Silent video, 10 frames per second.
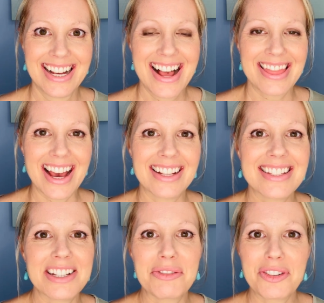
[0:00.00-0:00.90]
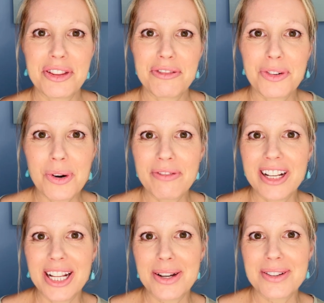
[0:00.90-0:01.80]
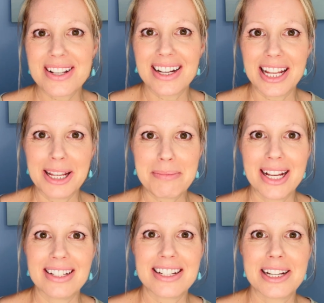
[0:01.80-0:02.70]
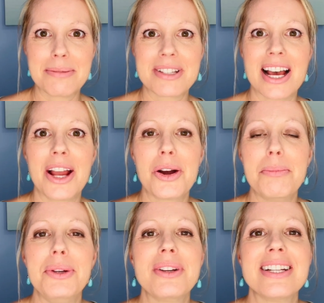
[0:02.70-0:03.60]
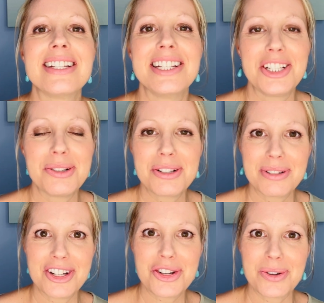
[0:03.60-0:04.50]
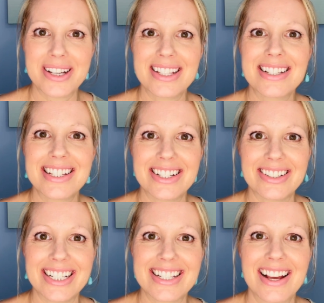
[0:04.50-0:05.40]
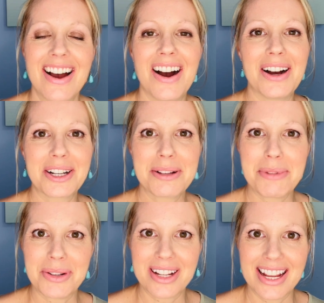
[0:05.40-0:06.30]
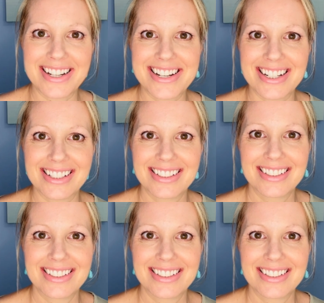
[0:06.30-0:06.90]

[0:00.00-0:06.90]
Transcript: That's it for the 4 videos on email tips. I hope you continue to enjoy the series on communication.